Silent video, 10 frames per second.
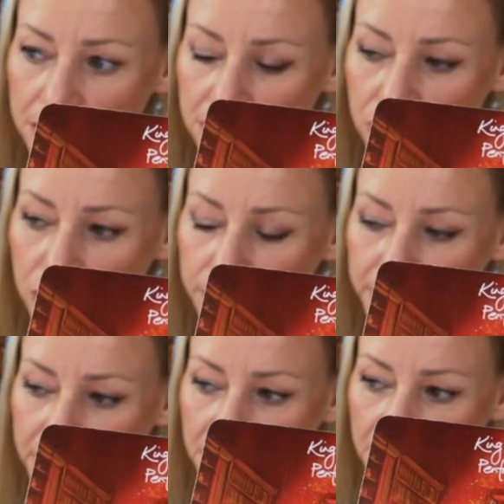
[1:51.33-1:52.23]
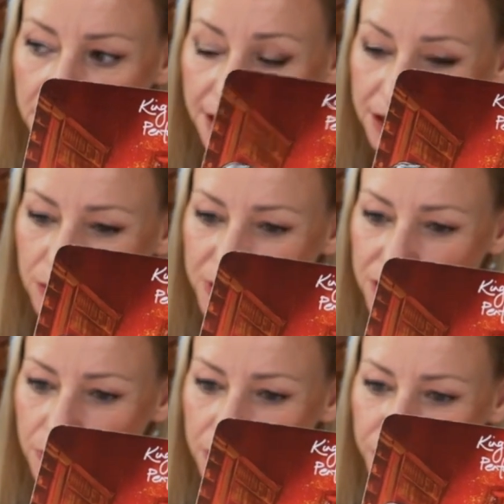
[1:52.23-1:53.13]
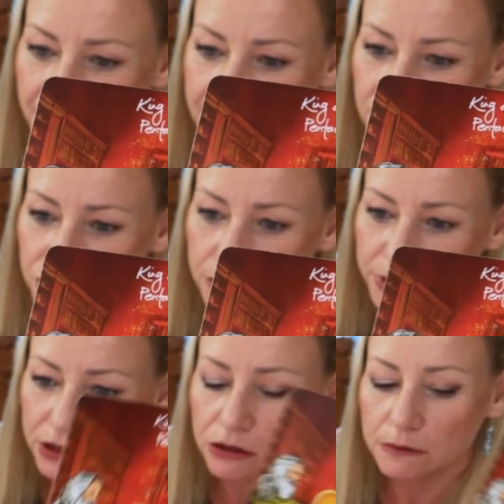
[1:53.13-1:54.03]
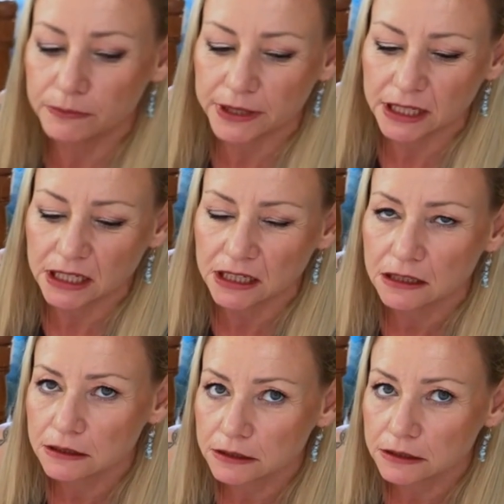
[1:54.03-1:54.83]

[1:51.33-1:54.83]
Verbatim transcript: could be, yeah, it could be someone that pays you, but it could be